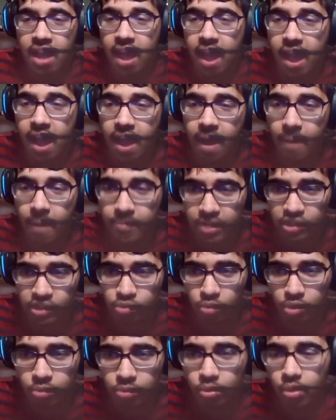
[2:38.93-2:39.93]
That's
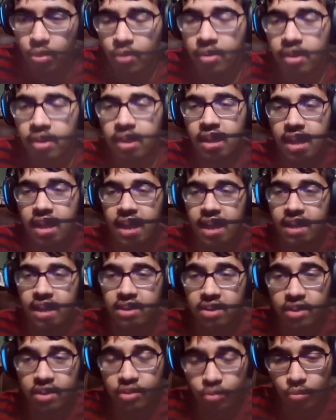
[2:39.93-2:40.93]
one rule. And
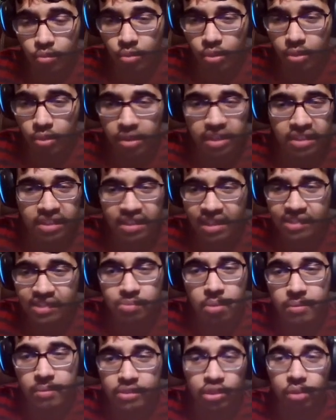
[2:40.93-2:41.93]
another rule, and that's
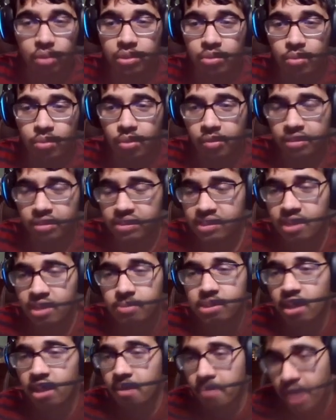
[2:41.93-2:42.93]
pretty much the only rule.
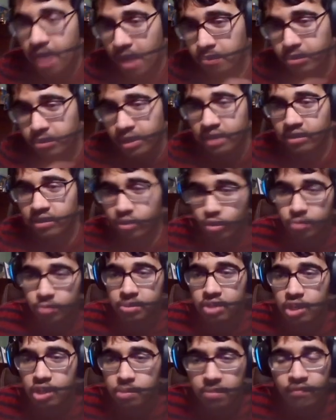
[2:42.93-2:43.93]
Teams that have played in the group
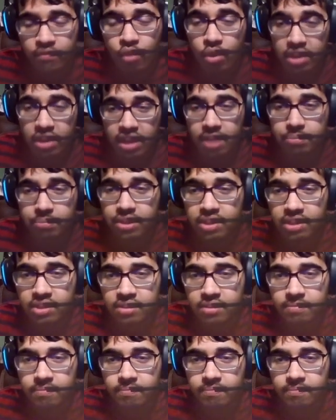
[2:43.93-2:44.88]
stage before can't play again.